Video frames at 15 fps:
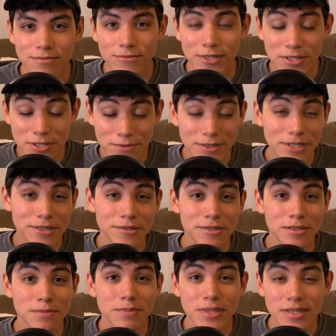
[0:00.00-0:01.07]
Roger Federer is a
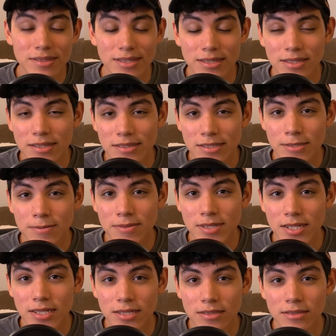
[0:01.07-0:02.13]
beast and he seems
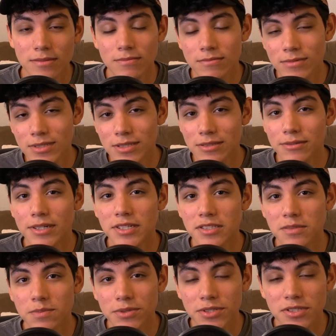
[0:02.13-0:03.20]
like a great
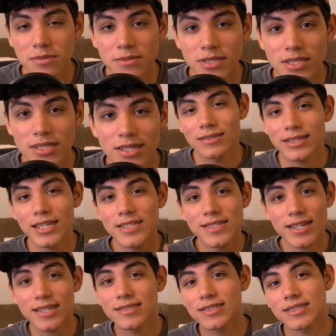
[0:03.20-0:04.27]
sportsman. Catch you
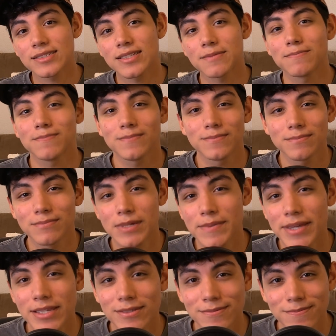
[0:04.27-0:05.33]
guys next time. Bye bye.